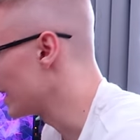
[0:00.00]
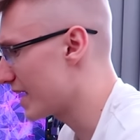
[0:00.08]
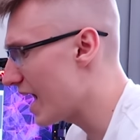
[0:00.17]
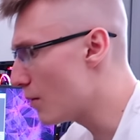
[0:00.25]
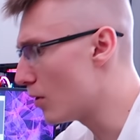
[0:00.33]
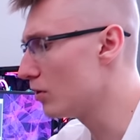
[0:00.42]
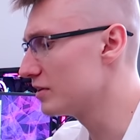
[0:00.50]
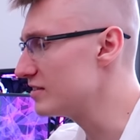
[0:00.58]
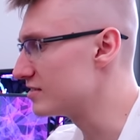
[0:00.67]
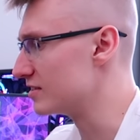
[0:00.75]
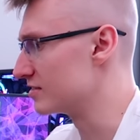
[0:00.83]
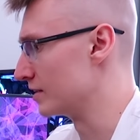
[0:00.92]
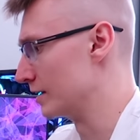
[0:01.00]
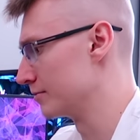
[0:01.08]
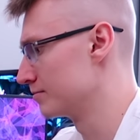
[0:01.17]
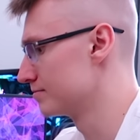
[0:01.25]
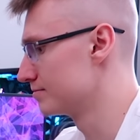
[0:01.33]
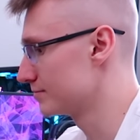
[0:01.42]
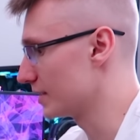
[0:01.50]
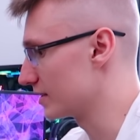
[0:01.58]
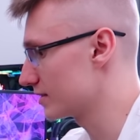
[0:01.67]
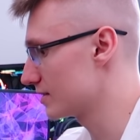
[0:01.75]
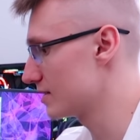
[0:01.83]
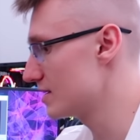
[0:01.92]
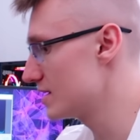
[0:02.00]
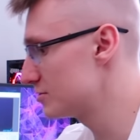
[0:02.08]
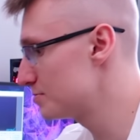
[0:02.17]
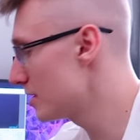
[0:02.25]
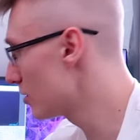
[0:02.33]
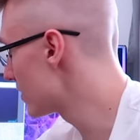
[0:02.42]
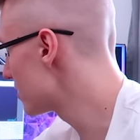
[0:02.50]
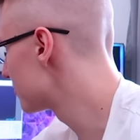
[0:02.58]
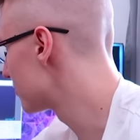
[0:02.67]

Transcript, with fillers: Like, how old is this thing? Like, it's been around